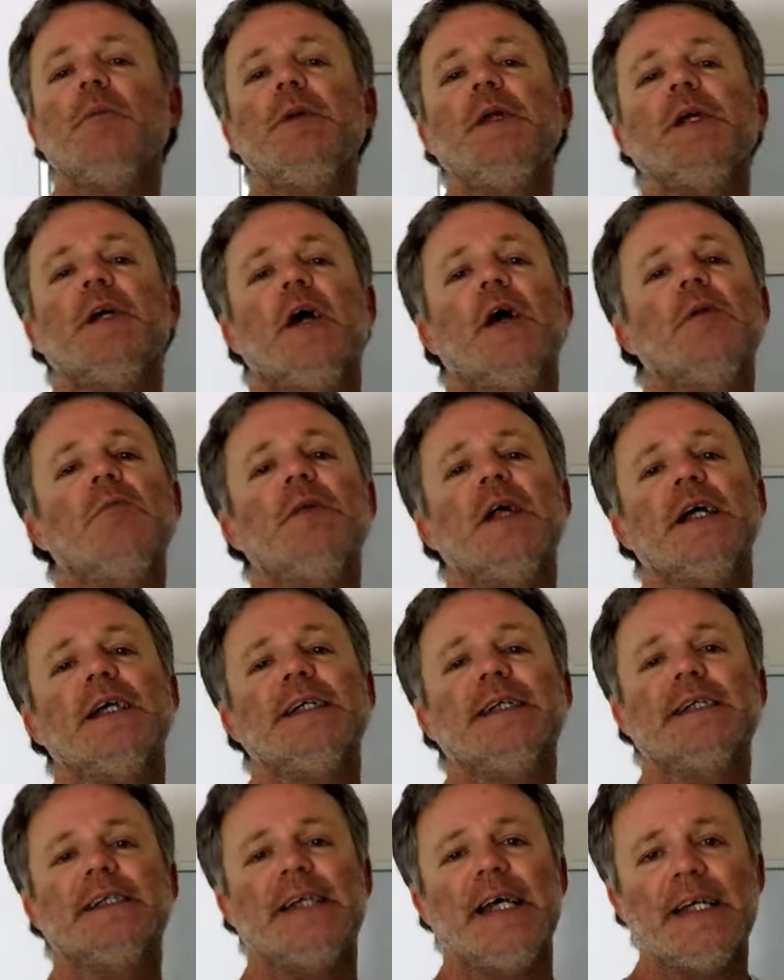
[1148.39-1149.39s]
become like
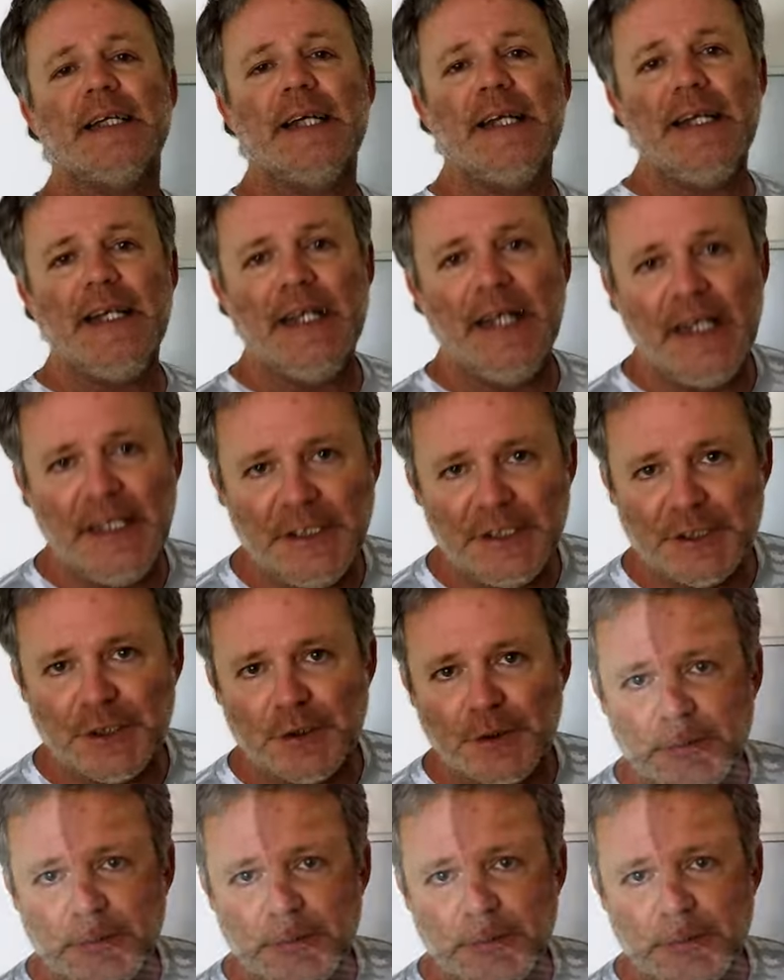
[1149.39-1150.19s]
second nature.